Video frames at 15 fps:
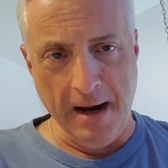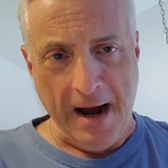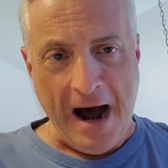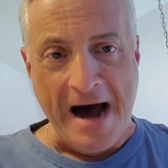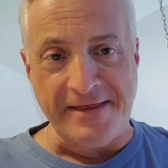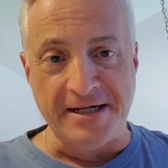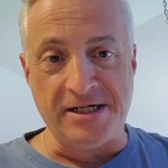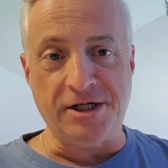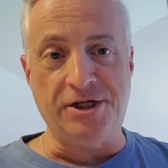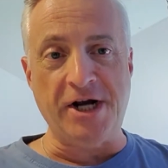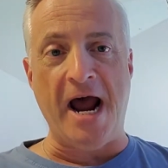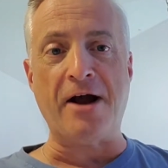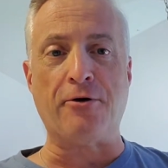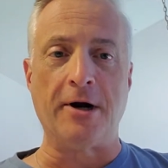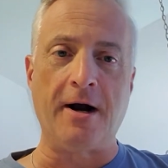Hi, this is
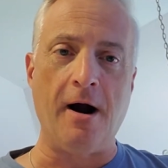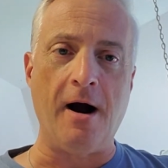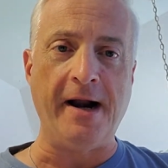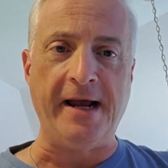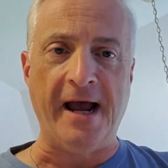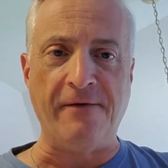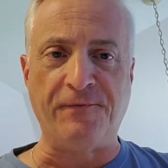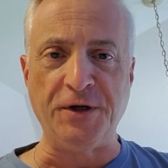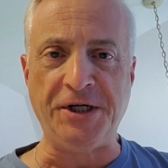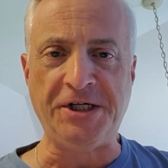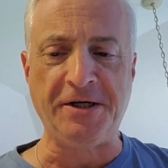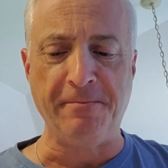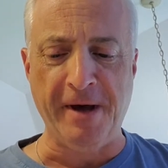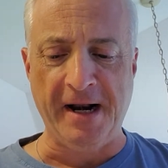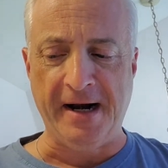Jack Riccardi, and for
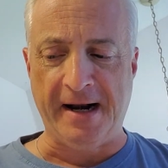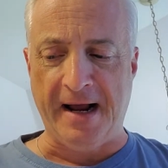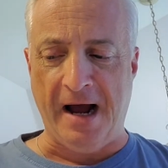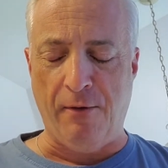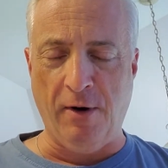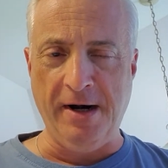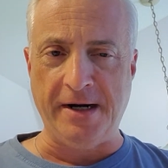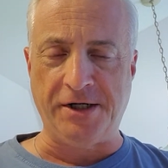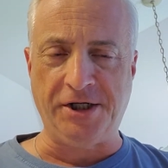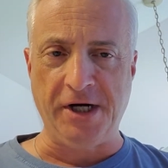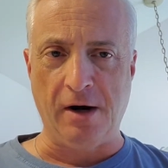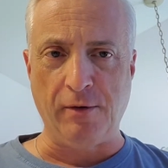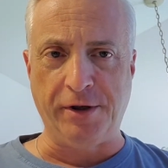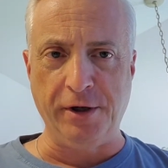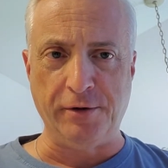just a minute, I wanted to
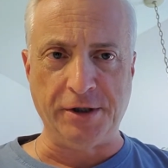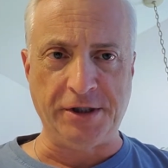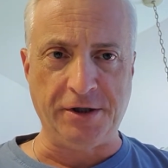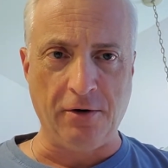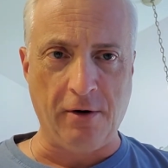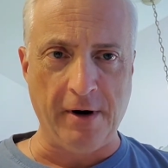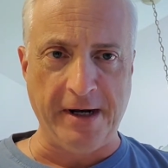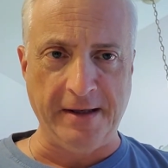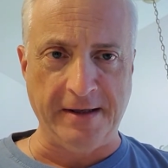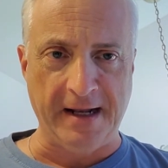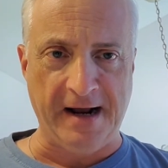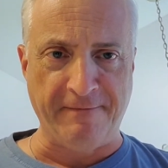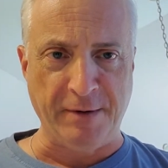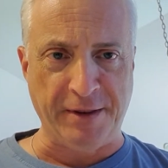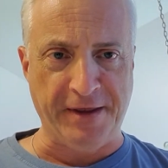share with you a story
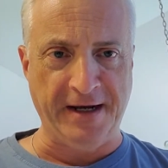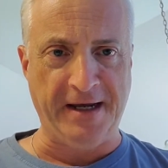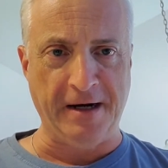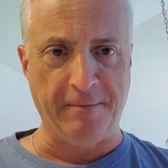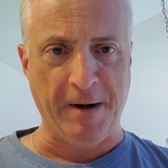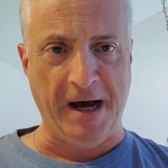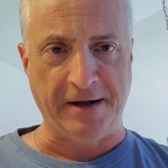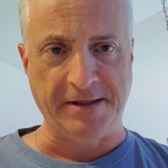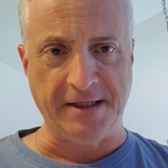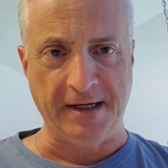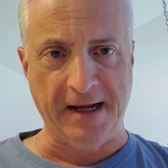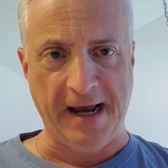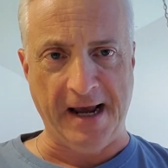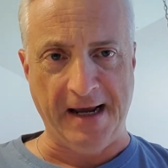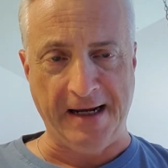that I've been thinking about
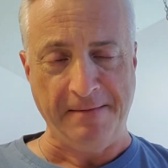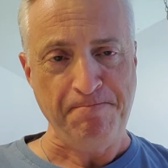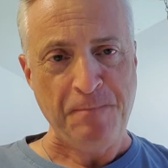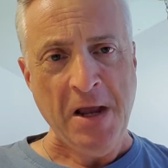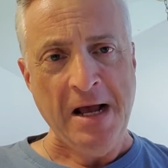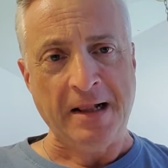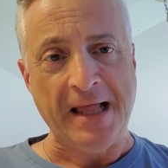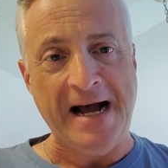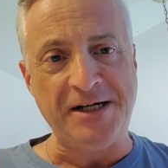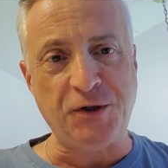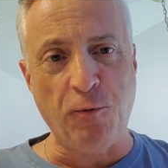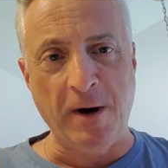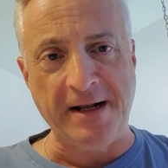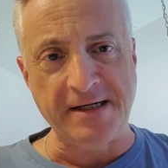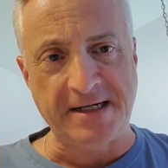today.
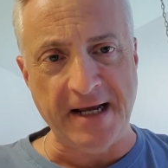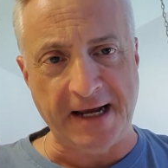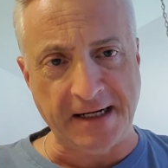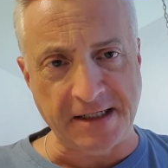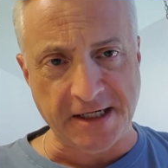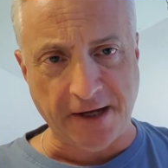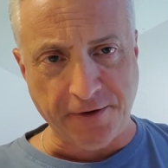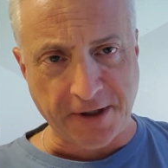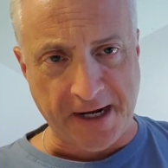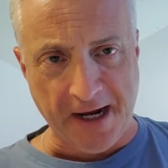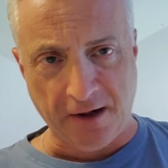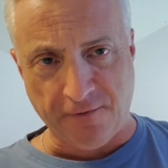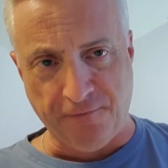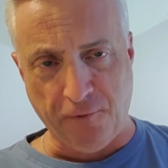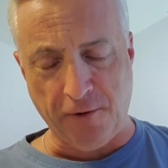Last Wednesday in Southern
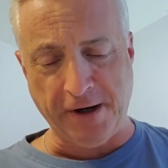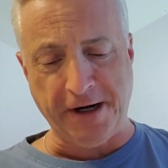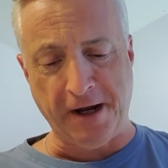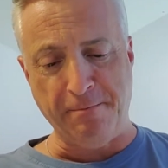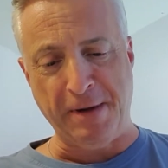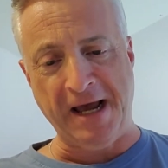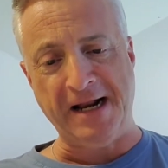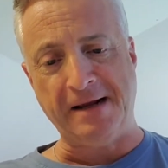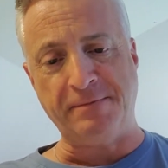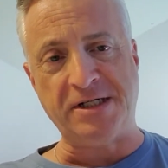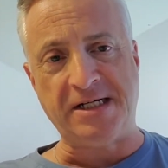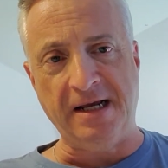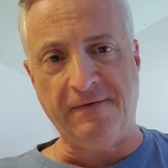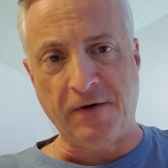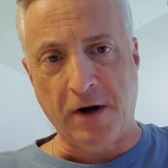California, a man named
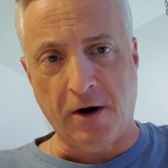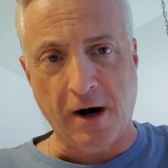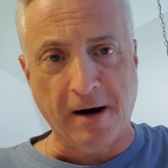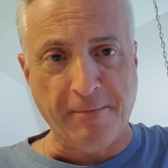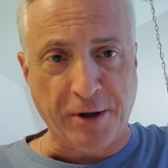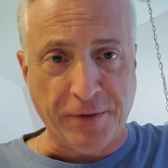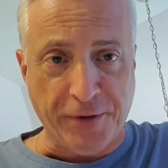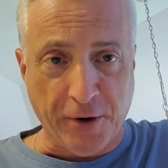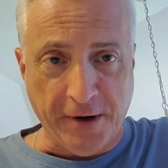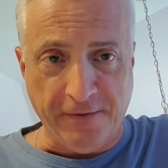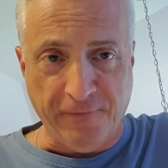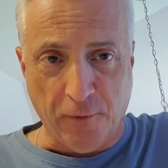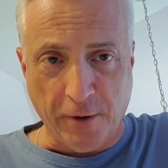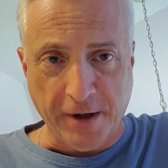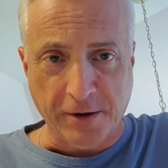Stephen Harmon,
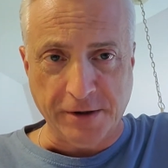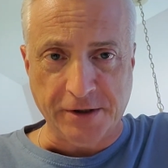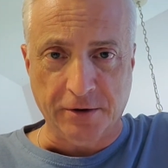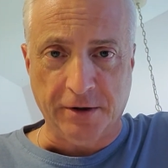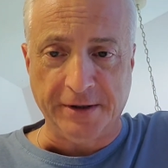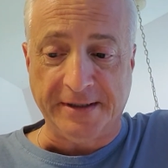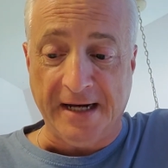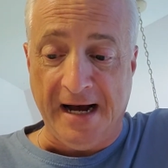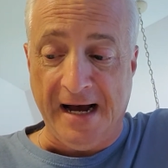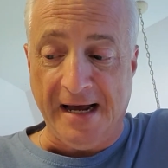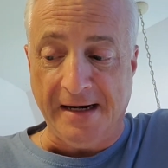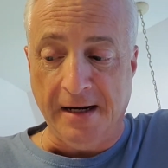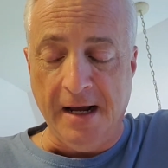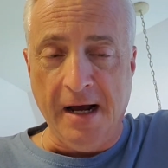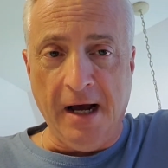34 years old,
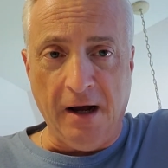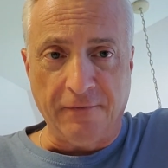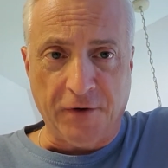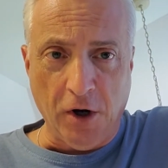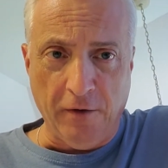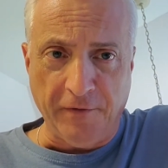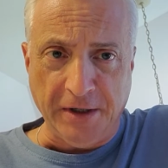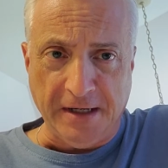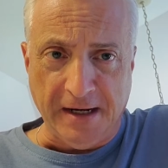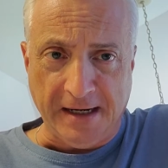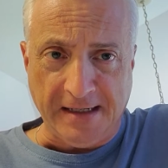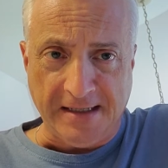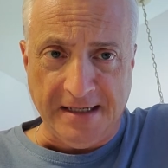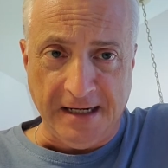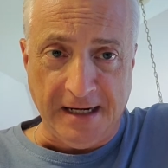died of
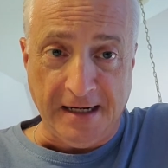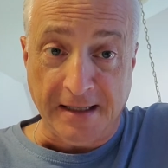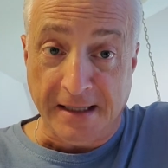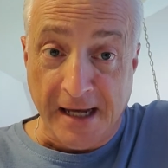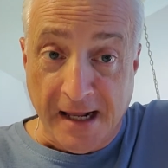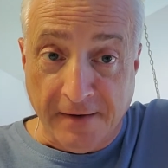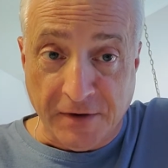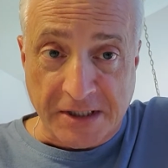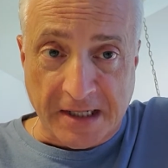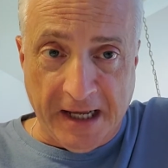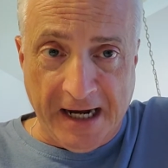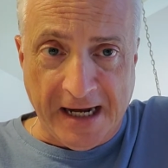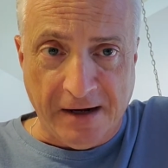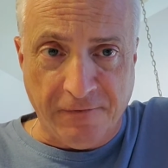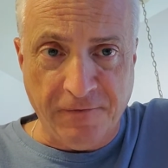COVID-19. At the end of his
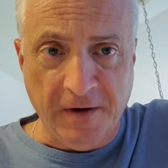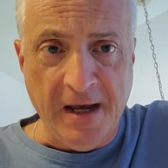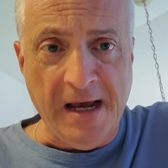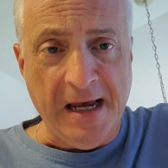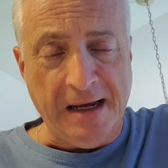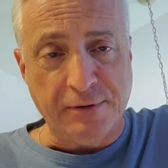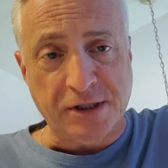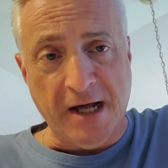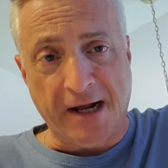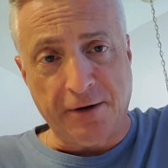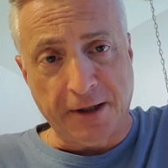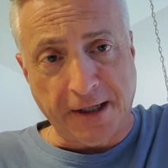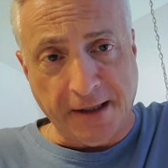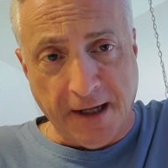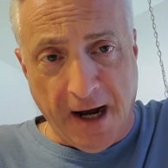life, he was not
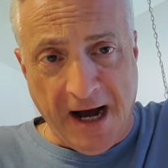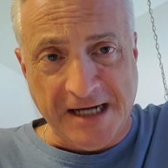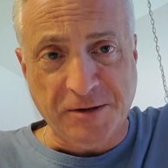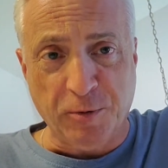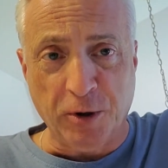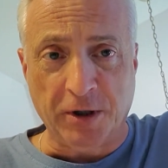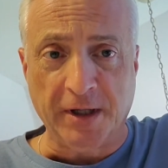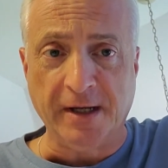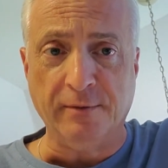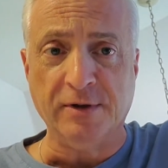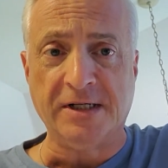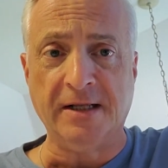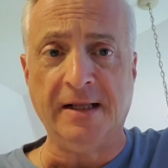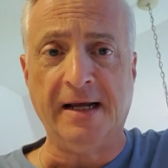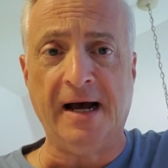only in the hospital, he
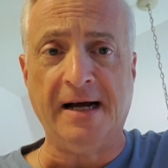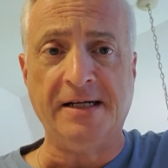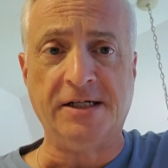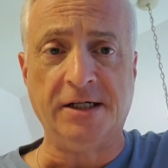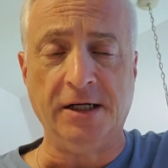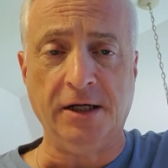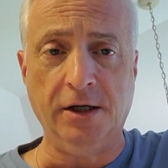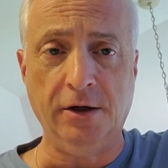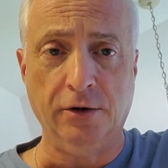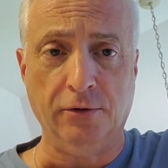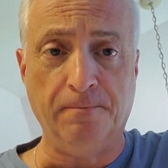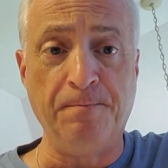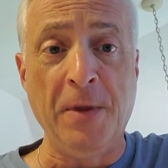was in the ICU.